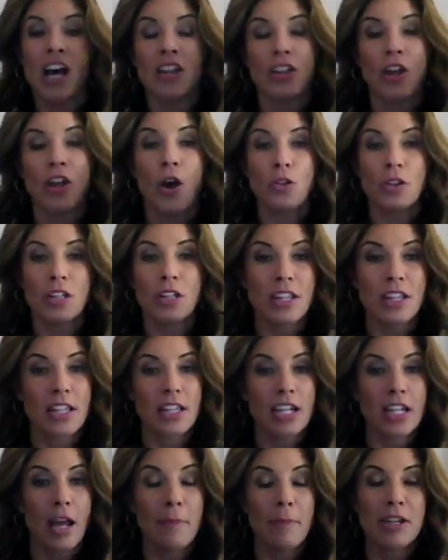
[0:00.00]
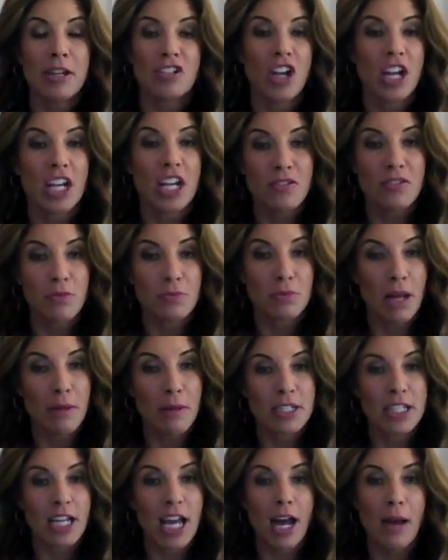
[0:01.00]
The only thing that I may change from time
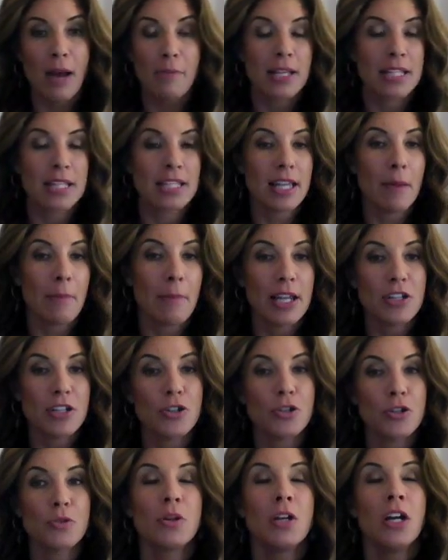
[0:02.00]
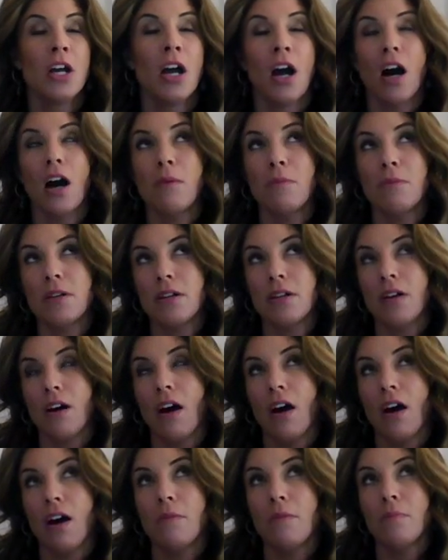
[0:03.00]
to time is I may do
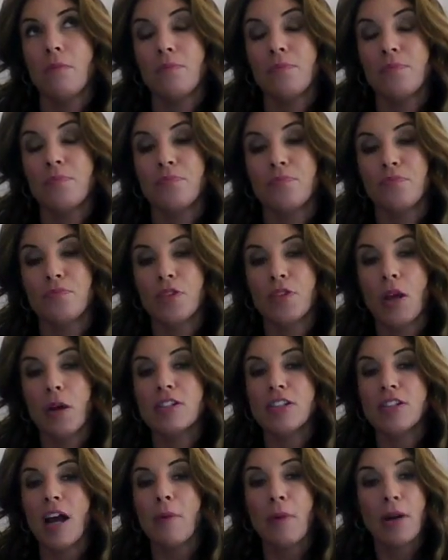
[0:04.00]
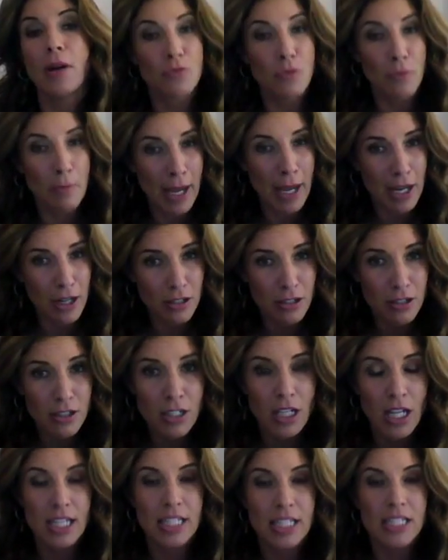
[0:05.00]
a time-wise repair
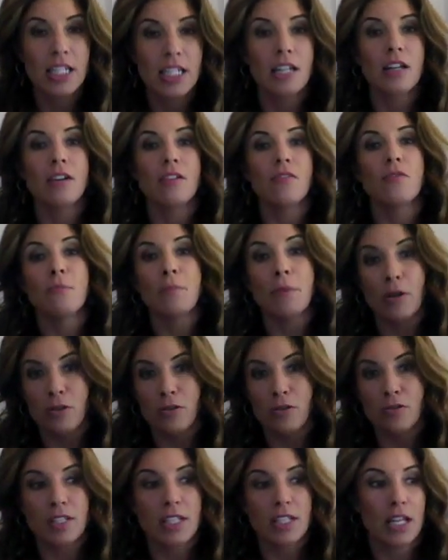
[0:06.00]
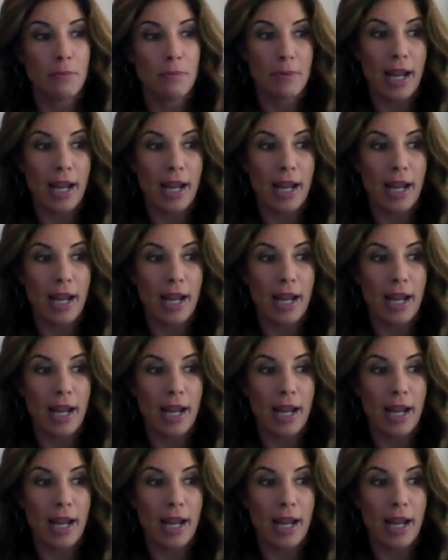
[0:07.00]
instead of Miracle Set.